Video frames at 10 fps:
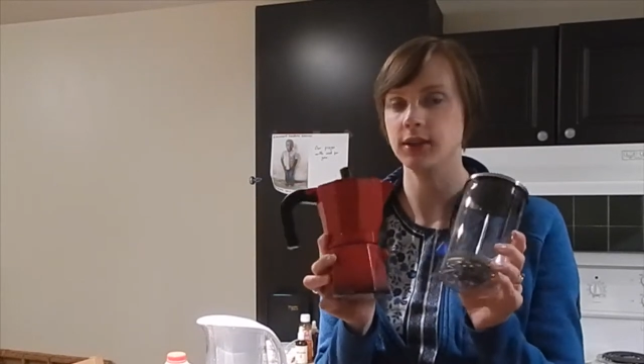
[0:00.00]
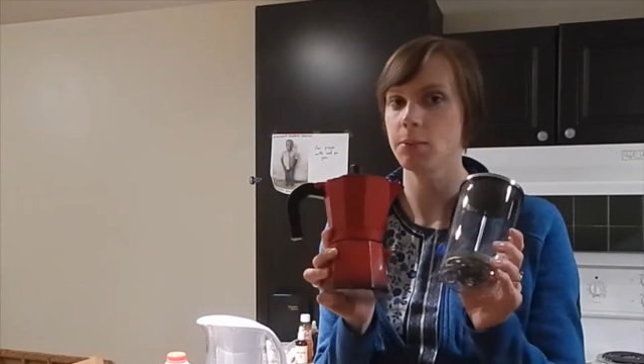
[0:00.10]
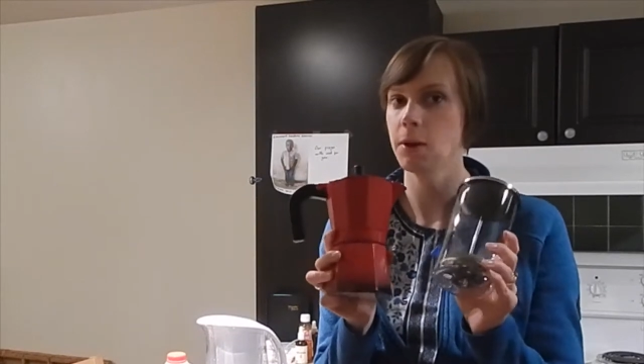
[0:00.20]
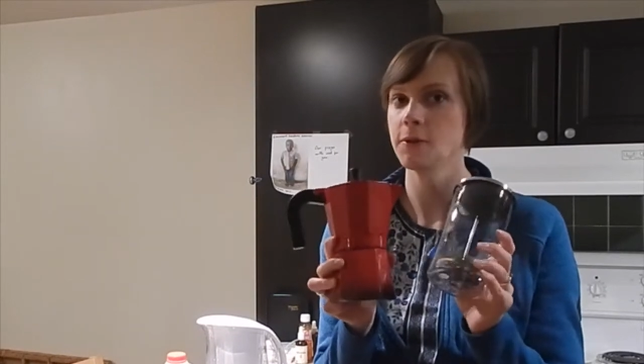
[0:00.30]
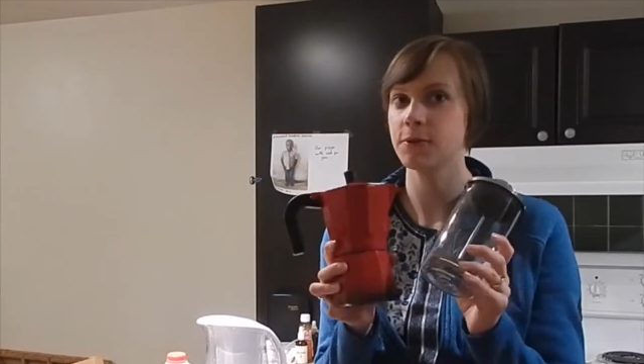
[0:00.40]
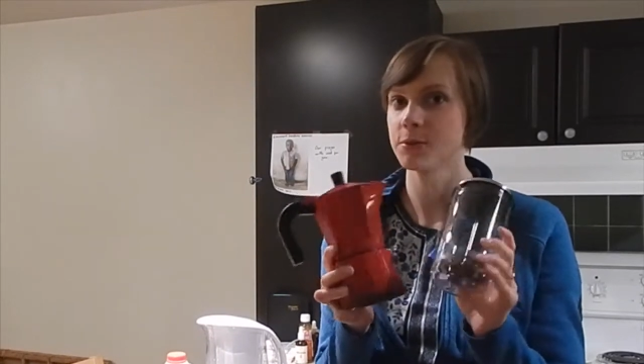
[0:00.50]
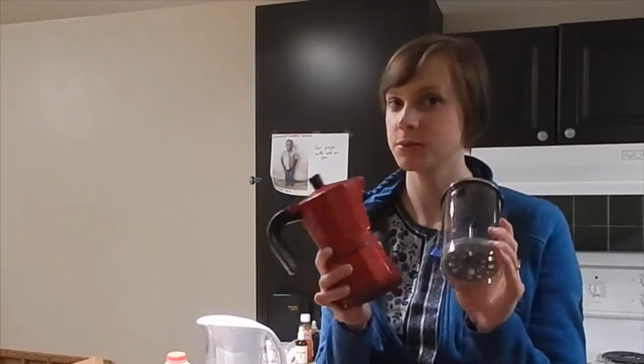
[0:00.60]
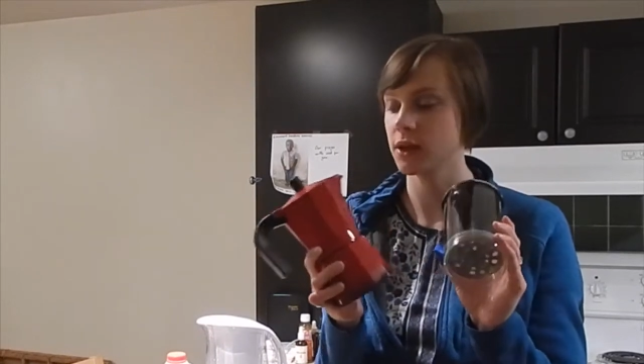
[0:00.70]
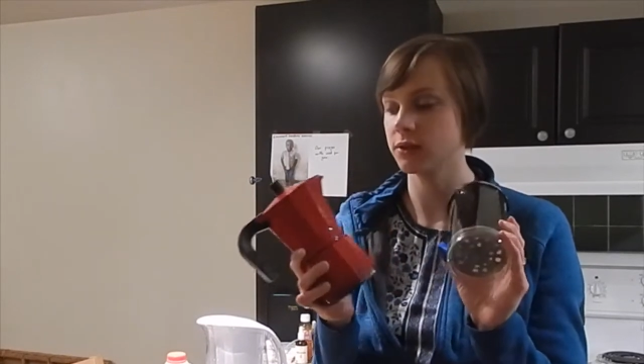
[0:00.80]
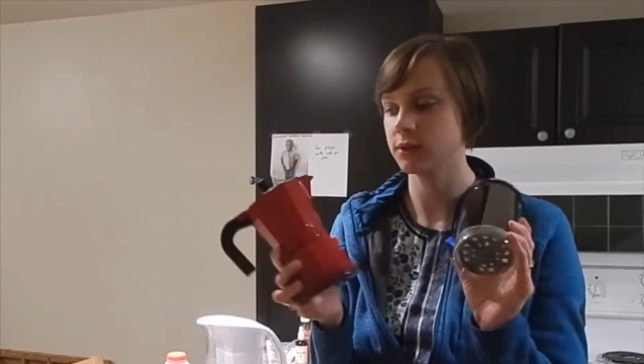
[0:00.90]
They paid for
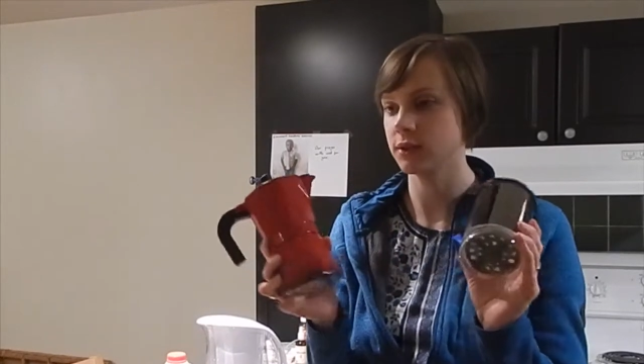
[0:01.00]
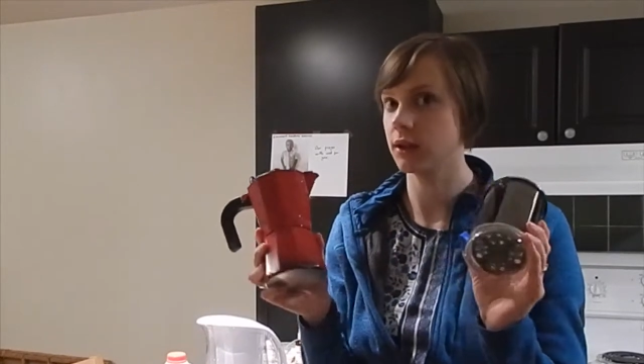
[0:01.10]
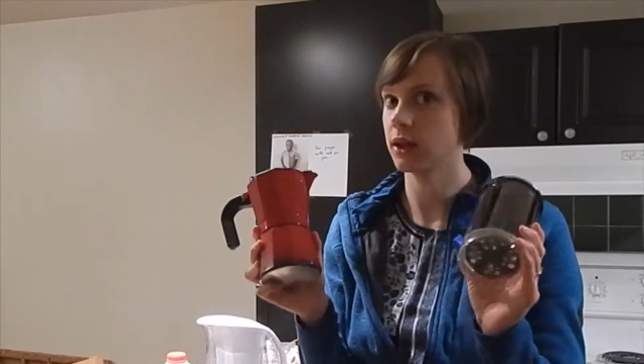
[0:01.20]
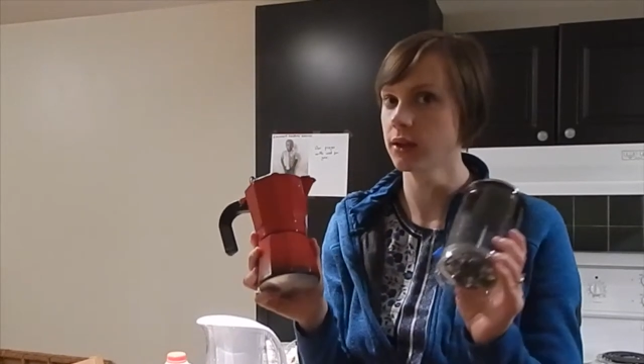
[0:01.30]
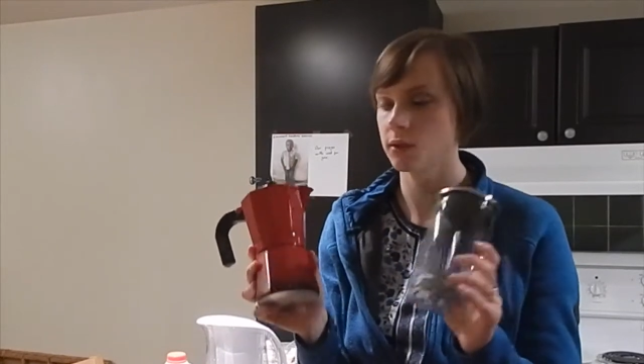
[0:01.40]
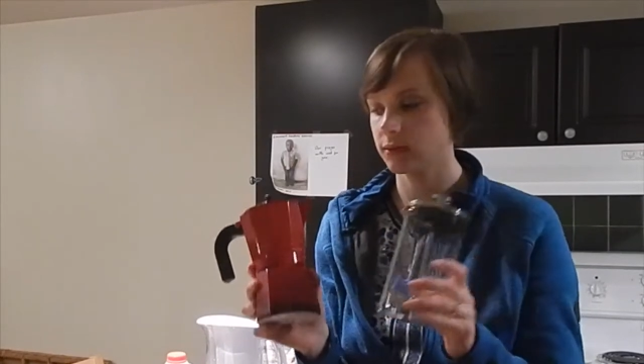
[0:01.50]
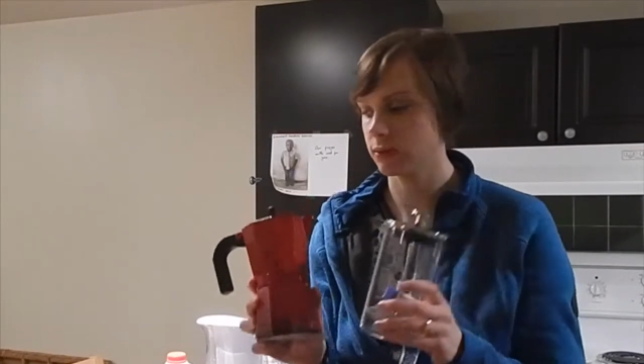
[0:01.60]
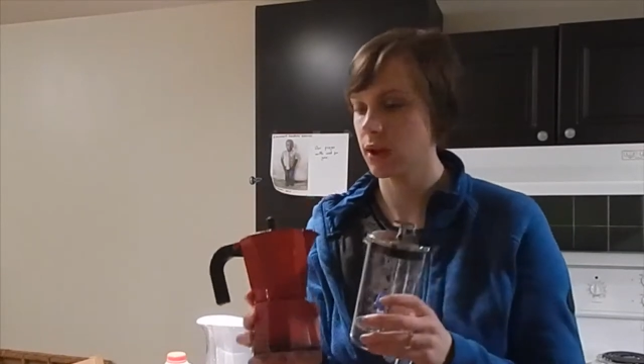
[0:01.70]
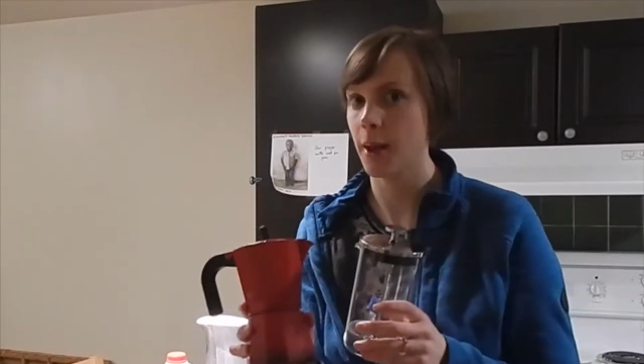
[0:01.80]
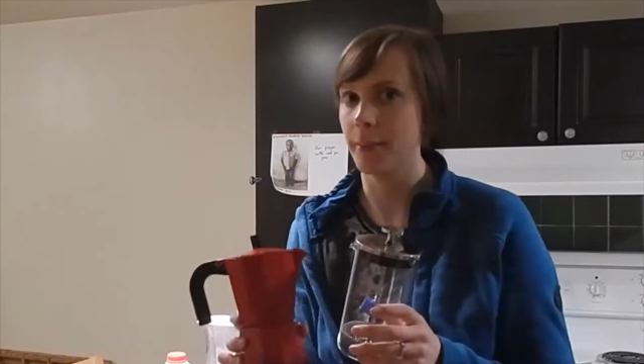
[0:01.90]
themselves in like
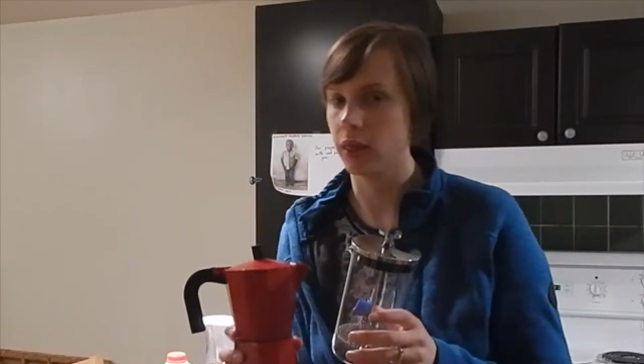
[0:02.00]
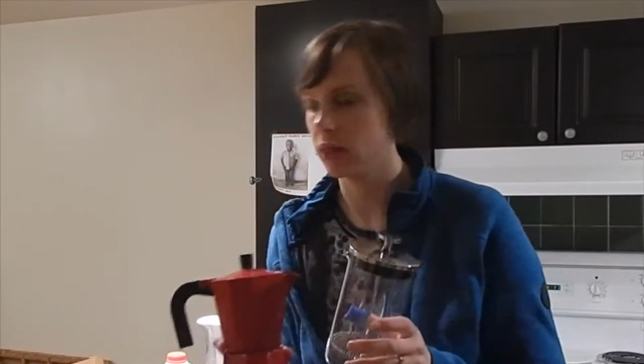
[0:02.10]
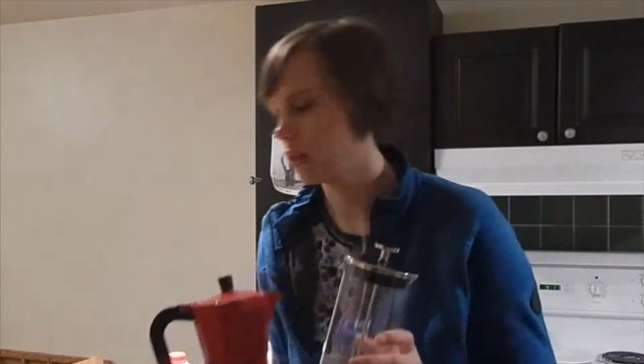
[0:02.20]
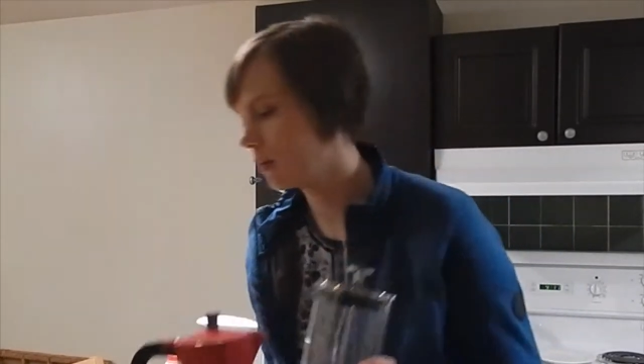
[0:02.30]
a month.